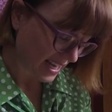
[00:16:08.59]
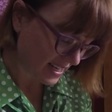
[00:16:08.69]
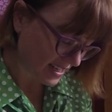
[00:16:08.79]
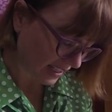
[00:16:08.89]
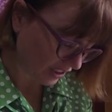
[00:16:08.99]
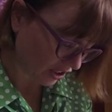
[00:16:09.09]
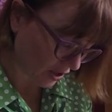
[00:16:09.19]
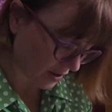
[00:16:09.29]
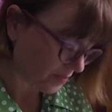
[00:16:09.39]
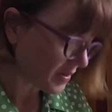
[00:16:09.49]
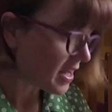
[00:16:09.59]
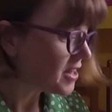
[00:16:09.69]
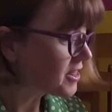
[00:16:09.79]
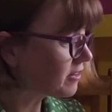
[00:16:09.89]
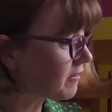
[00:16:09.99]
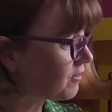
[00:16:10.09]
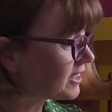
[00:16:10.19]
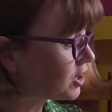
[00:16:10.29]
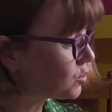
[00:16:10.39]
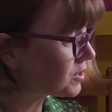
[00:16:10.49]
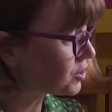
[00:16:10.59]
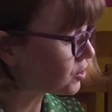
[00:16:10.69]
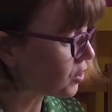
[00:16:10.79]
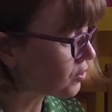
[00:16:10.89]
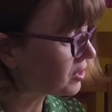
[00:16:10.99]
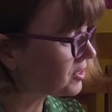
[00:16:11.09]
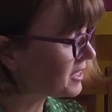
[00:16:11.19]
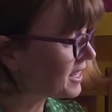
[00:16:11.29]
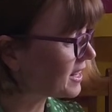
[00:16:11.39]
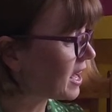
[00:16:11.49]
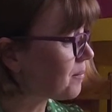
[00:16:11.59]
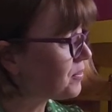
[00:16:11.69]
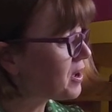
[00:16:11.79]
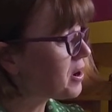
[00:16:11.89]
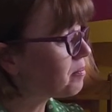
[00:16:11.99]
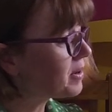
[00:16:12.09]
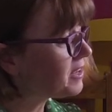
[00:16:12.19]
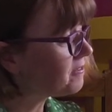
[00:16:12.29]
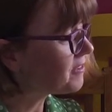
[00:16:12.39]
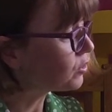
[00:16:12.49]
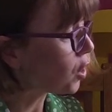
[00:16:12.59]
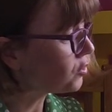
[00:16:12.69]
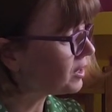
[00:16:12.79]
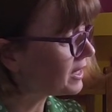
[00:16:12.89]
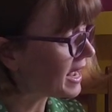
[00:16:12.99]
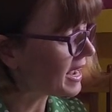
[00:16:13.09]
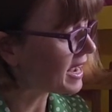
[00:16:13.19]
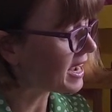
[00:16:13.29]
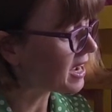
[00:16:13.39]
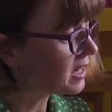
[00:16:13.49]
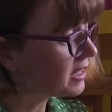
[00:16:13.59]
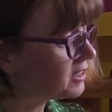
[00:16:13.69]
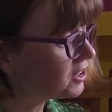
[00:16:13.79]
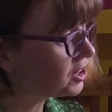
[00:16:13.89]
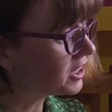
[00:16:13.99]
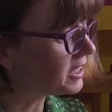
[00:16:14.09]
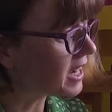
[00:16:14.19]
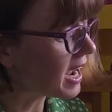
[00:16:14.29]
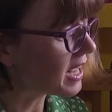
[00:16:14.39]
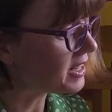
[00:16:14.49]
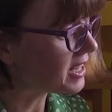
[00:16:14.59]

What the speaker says: he'd touch her. Their reflections were so close together, but he felt only air. She and